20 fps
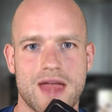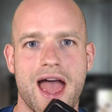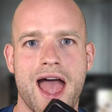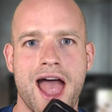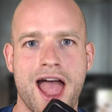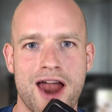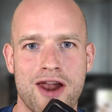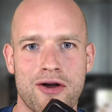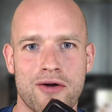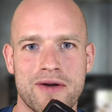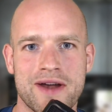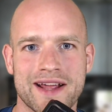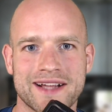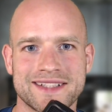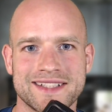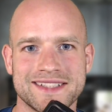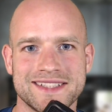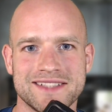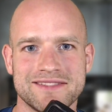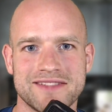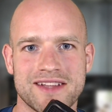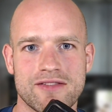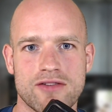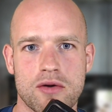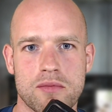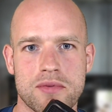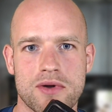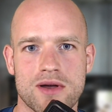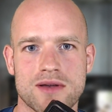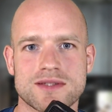Hello React Native
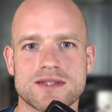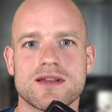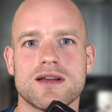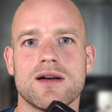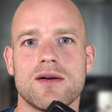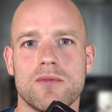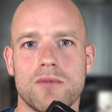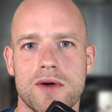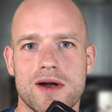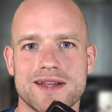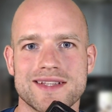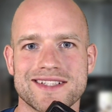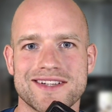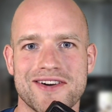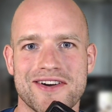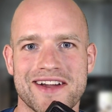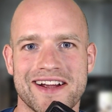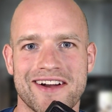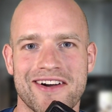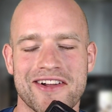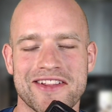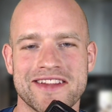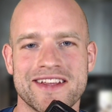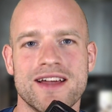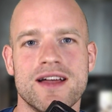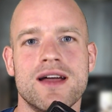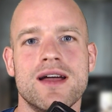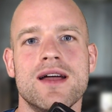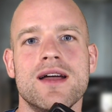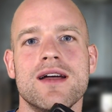developers, what is going on?
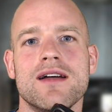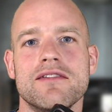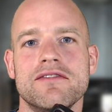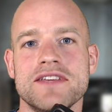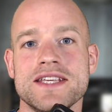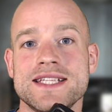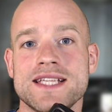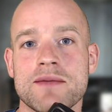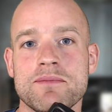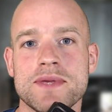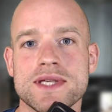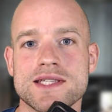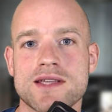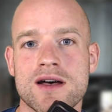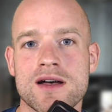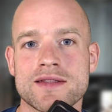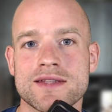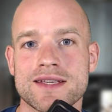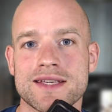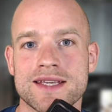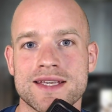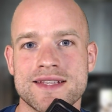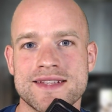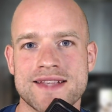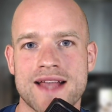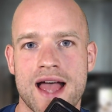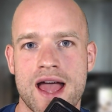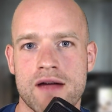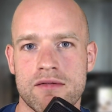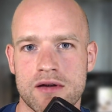This episode is
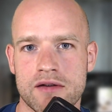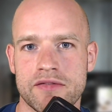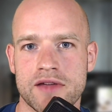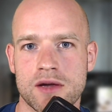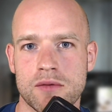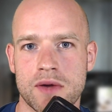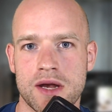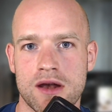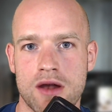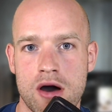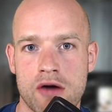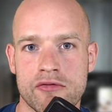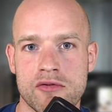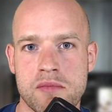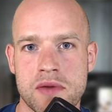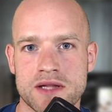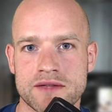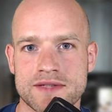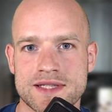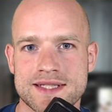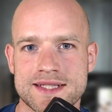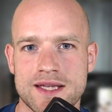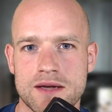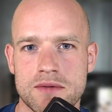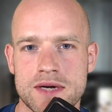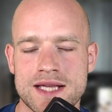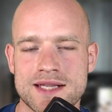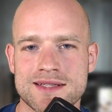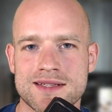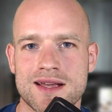everything we love about this
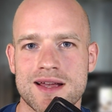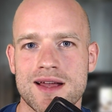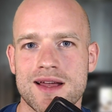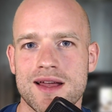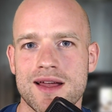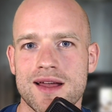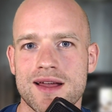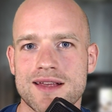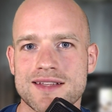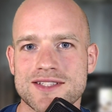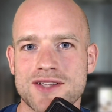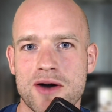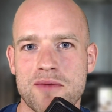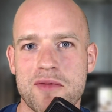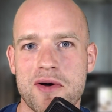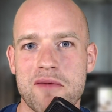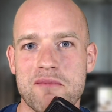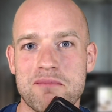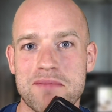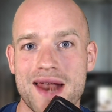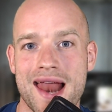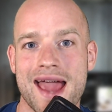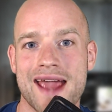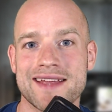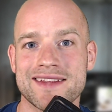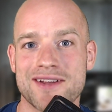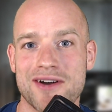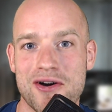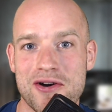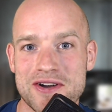series, some
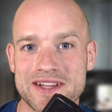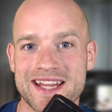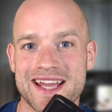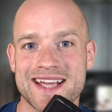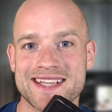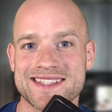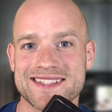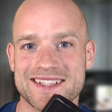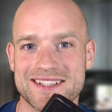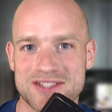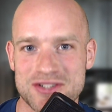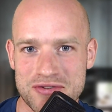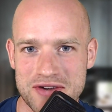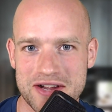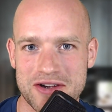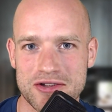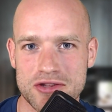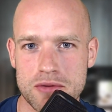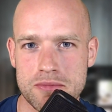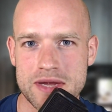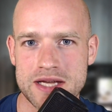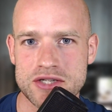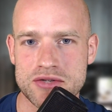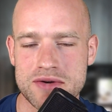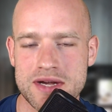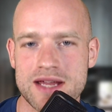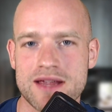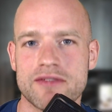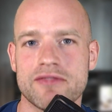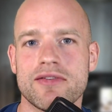plain, honest
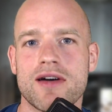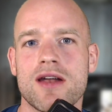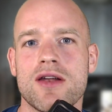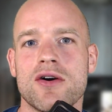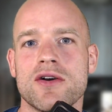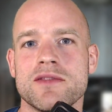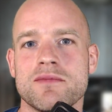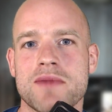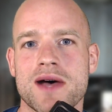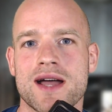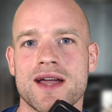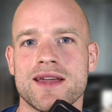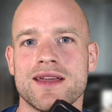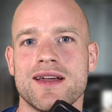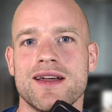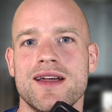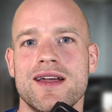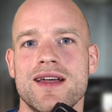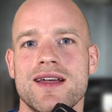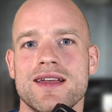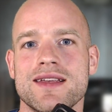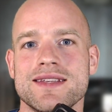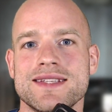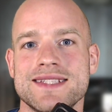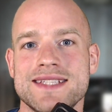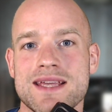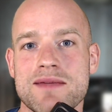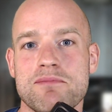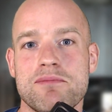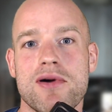trigonometry followed by
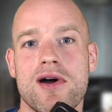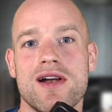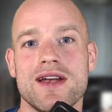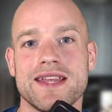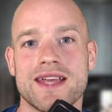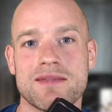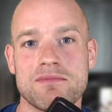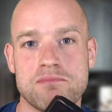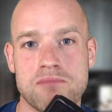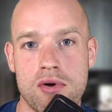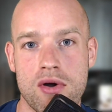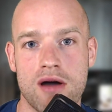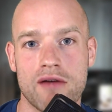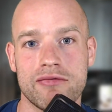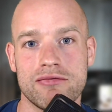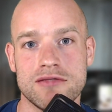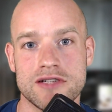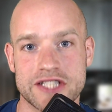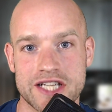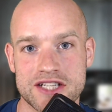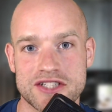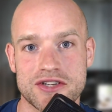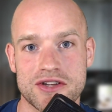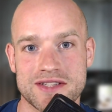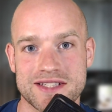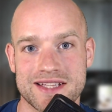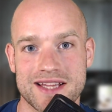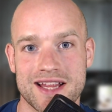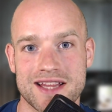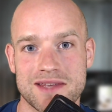simple yet powerful gestures
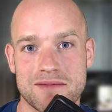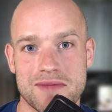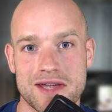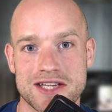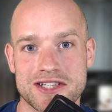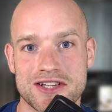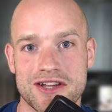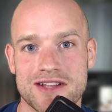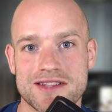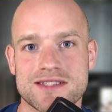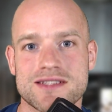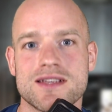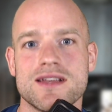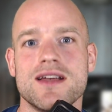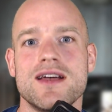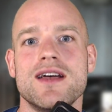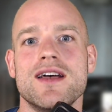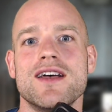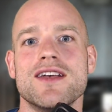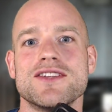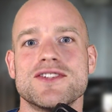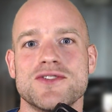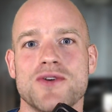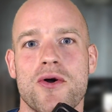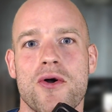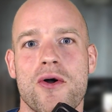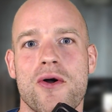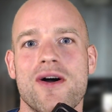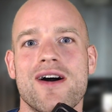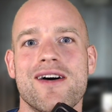and animations.
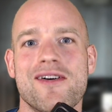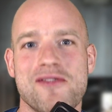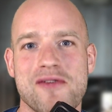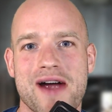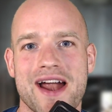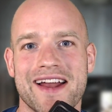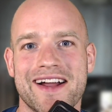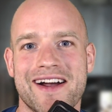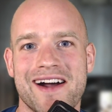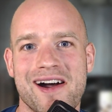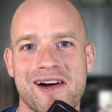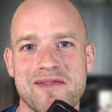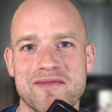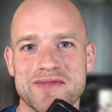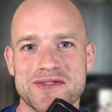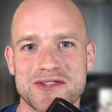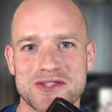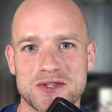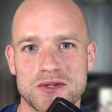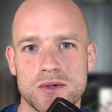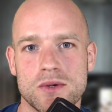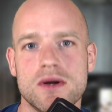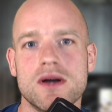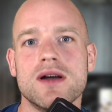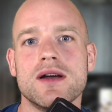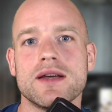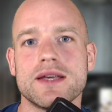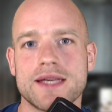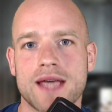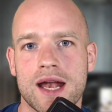So welcome to
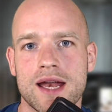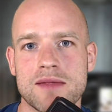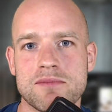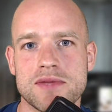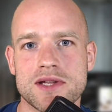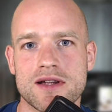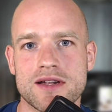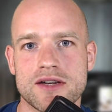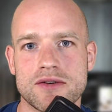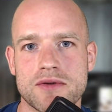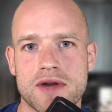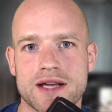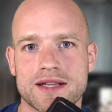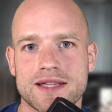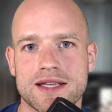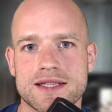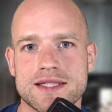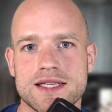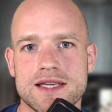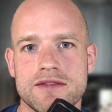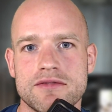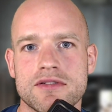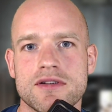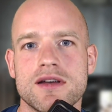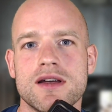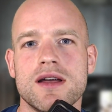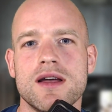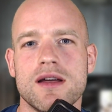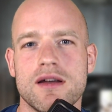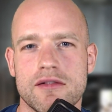Can It Be Done in React Native?
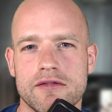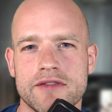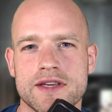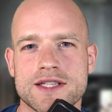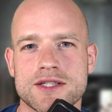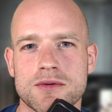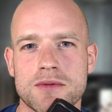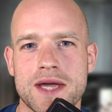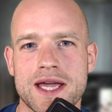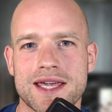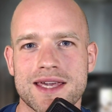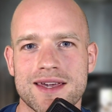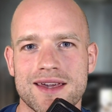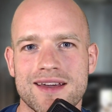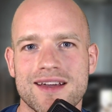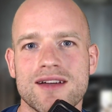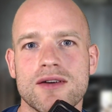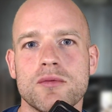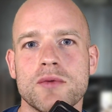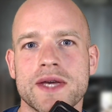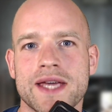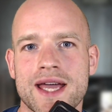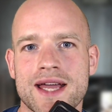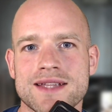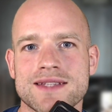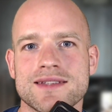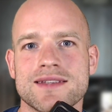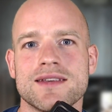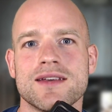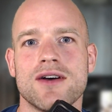This week we
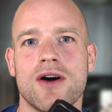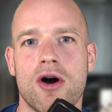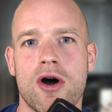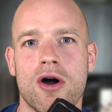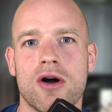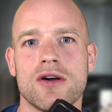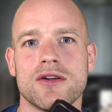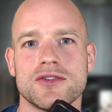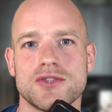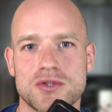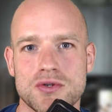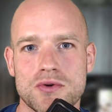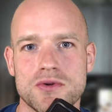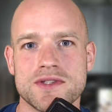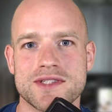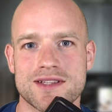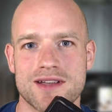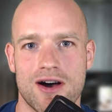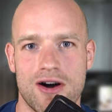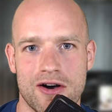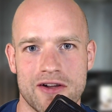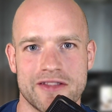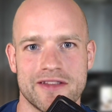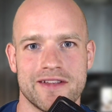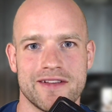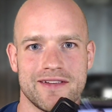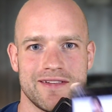get our tunes on.